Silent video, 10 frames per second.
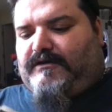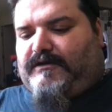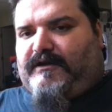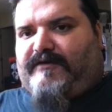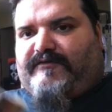a
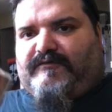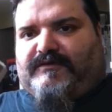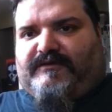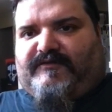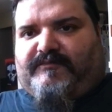little extra
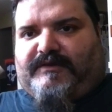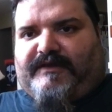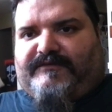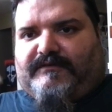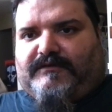one of these
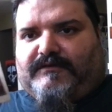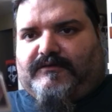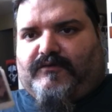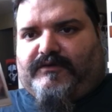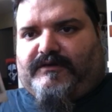plastic little
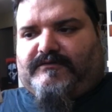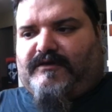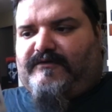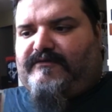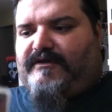accordion
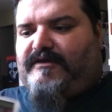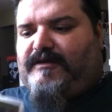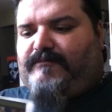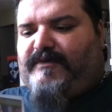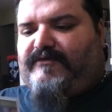things, and I
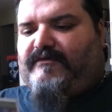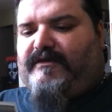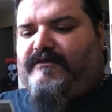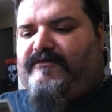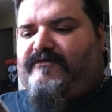keep
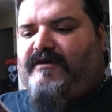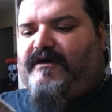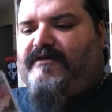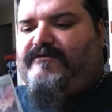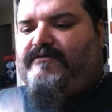miscellaneous
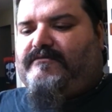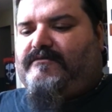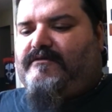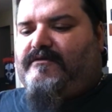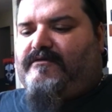cards and
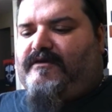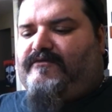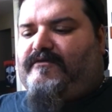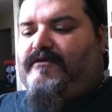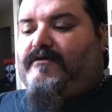
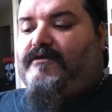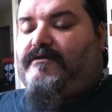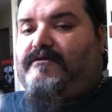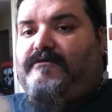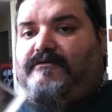things in here
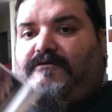like